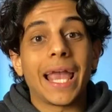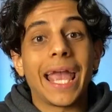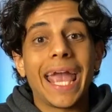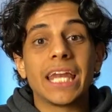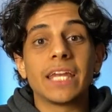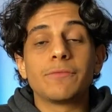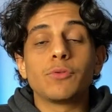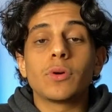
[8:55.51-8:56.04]

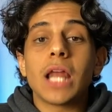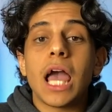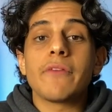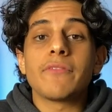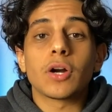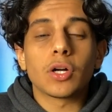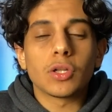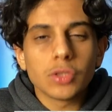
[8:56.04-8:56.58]
And if you want to have
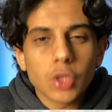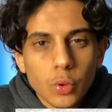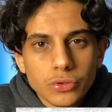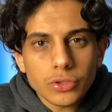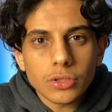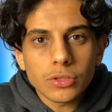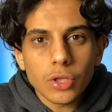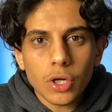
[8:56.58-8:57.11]
a
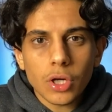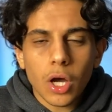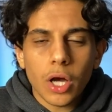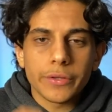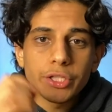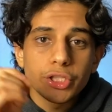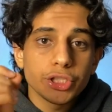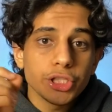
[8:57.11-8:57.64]
closer look on
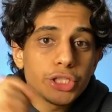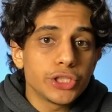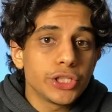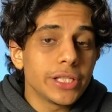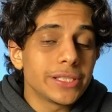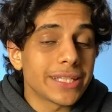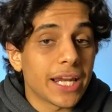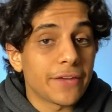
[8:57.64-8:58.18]
the cheat
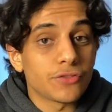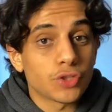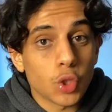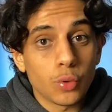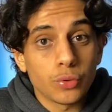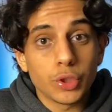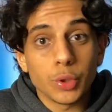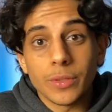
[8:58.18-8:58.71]
sheets that I've
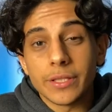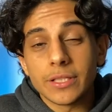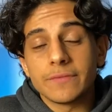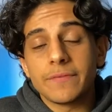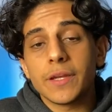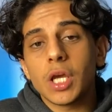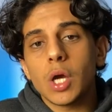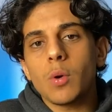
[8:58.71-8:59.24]
showed you in this
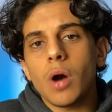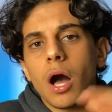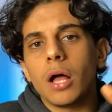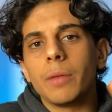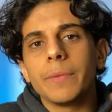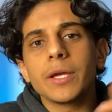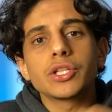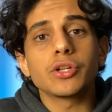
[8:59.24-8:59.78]
video, I'll
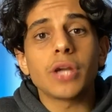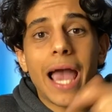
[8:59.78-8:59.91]
make sure to